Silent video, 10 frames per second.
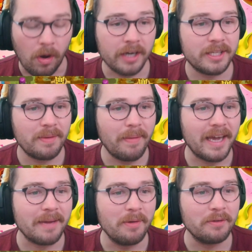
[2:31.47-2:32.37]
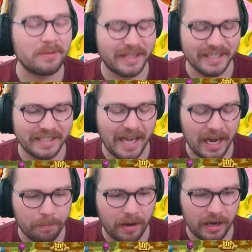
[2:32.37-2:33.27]
to be making moves with this
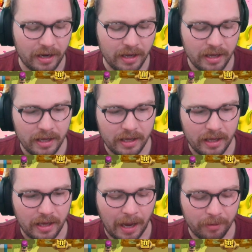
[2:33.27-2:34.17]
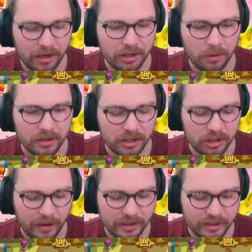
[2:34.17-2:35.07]
deck, but I'm going to do it just
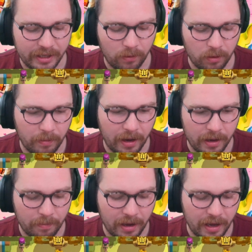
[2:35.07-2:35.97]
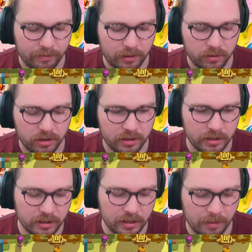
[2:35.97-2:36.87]
so I can cycle to my
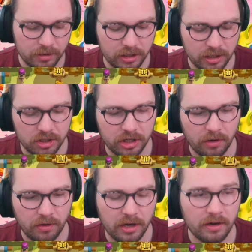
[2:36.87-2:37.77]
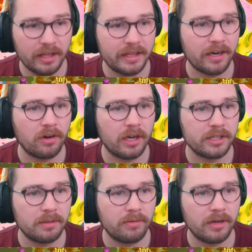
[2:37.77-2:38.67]
evolutions. I'm just going to chill here, let that
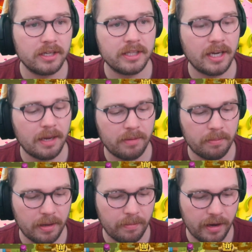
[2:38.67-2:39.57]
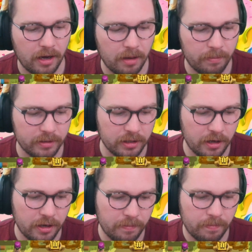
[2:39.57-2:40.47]
cross the bridge, and then I'm going to play my goblins on it.